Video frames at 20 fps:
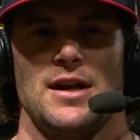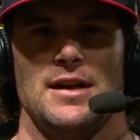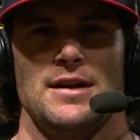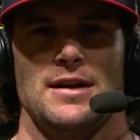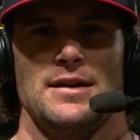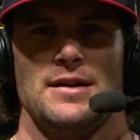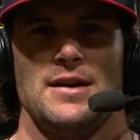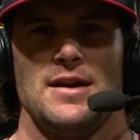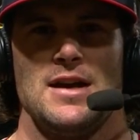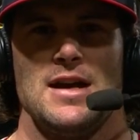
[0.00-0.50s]

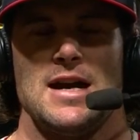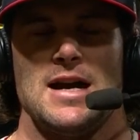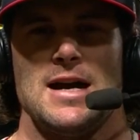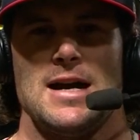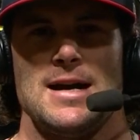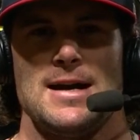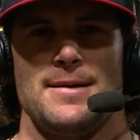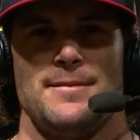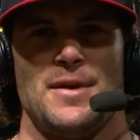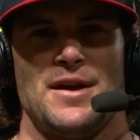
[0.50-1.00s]
And
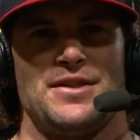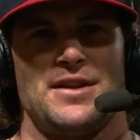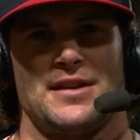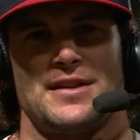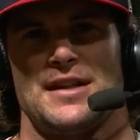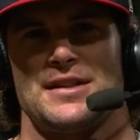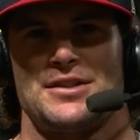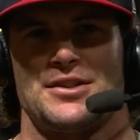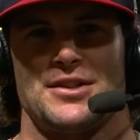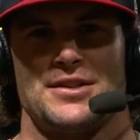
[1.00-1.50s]
I
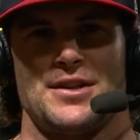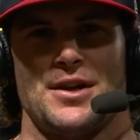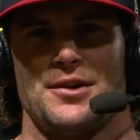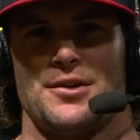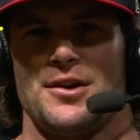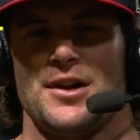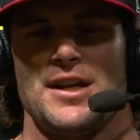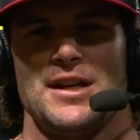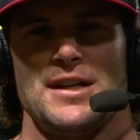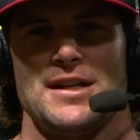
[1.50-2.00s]
think that's just our
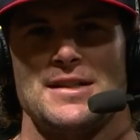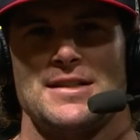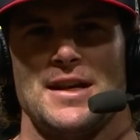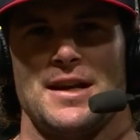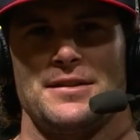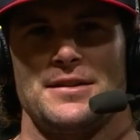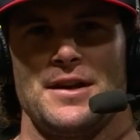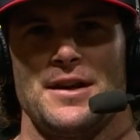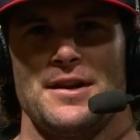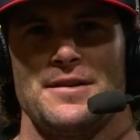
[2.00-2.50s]
grittiness
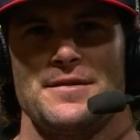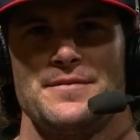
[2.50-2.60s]
out there.